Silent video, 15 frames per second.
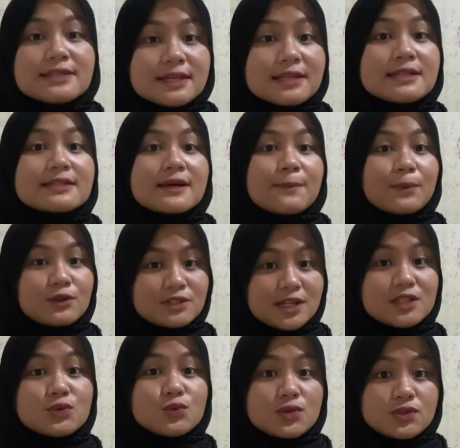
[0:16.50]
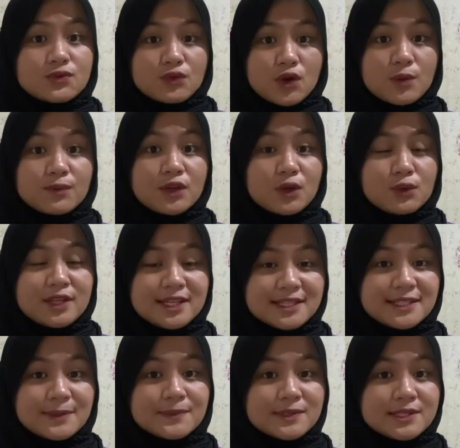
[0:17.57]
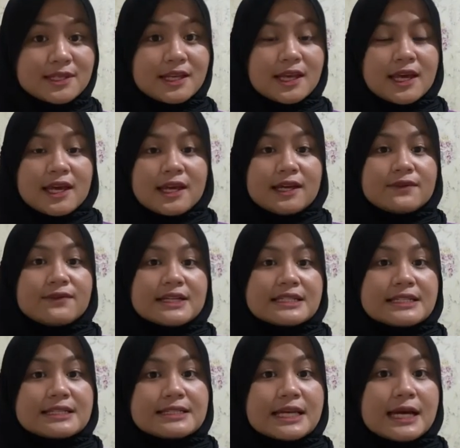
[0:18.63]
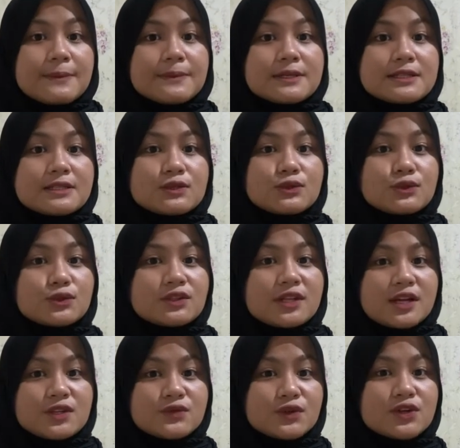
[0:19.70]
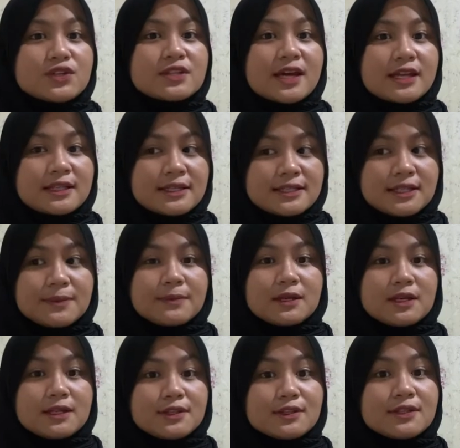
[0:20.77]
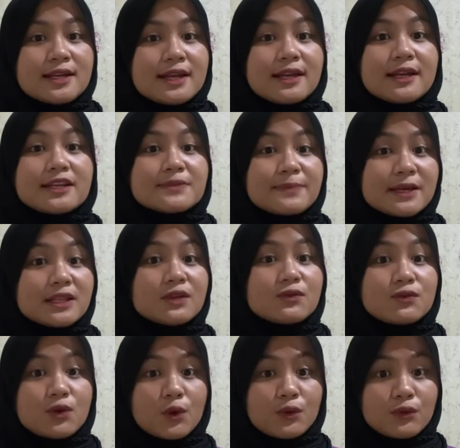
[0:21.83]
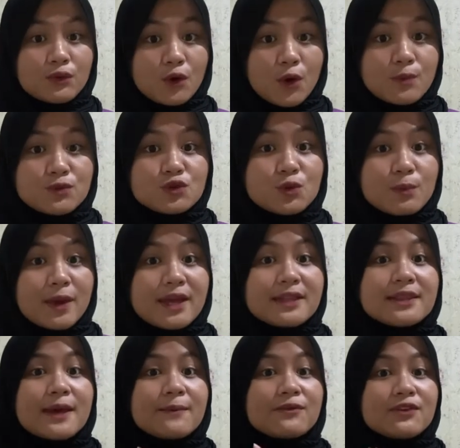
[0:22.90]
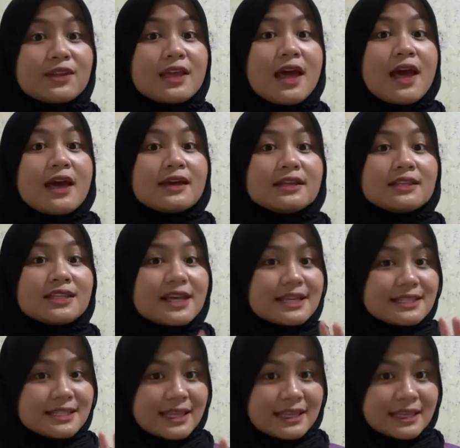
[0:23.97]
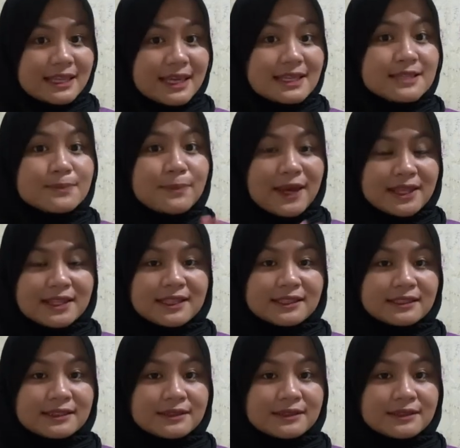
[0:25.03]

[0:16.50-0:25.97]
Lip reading: is a process which forms new lexemes. Inflection job is to transfer said lexeme into their respective word form to make them fit into a sentence pattern.